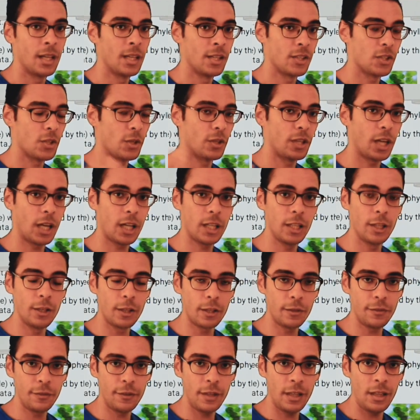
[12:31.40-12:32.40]
So the
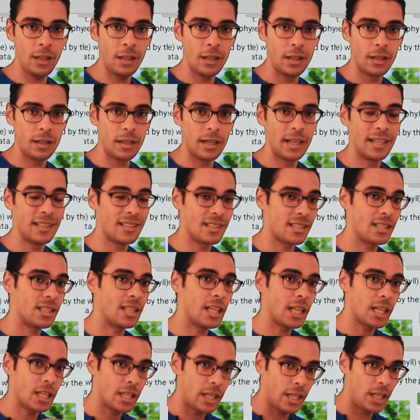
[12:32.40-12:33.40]
chlorophyll, it's
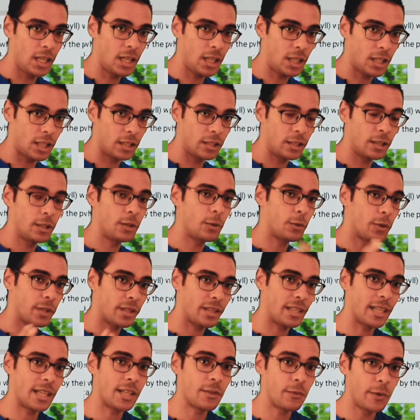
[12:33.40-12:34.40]
the green color or
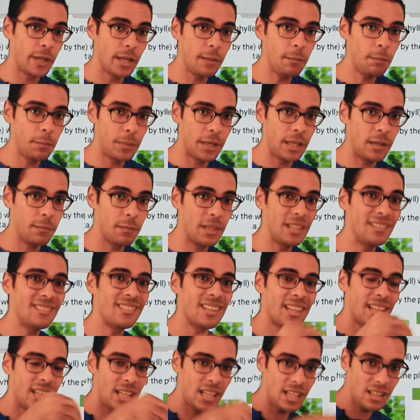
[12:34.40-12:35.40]
the green pigment
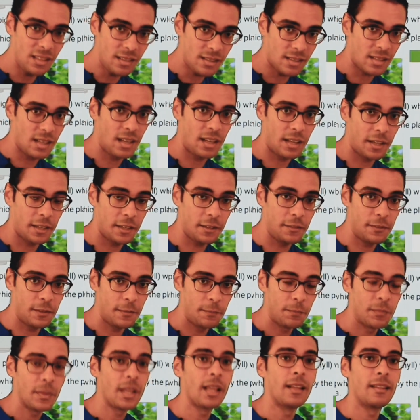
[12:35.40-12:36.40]
inside
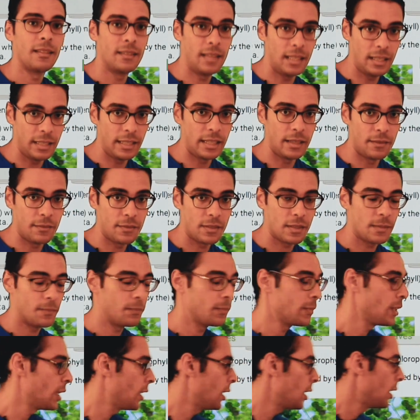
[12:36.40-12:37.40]
the leaves.
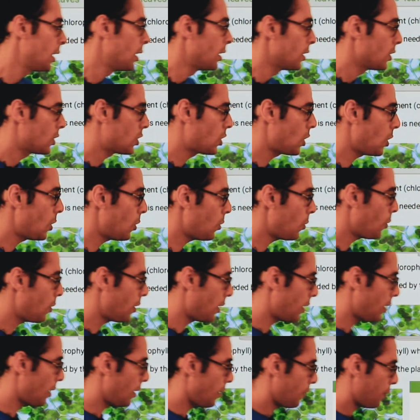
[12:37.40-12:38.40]
So
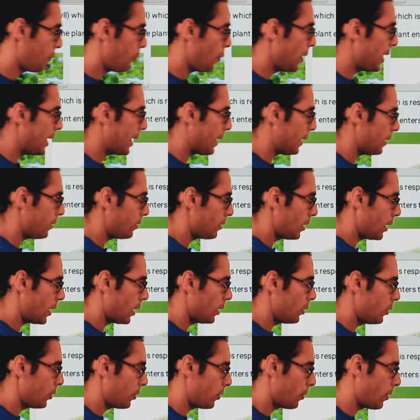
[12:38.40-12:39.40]
if we can take a
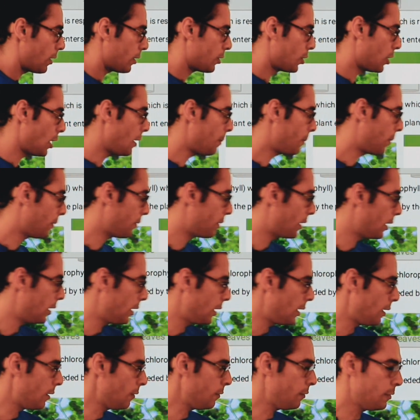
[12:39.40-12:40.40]
look to the shape of the
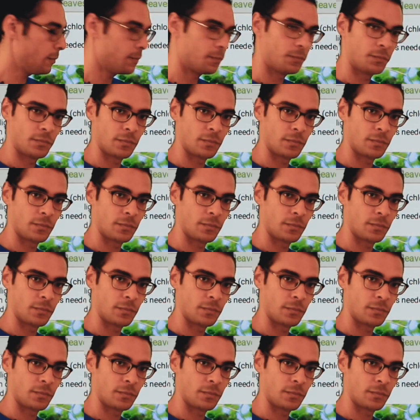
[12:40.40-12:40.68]
leaf,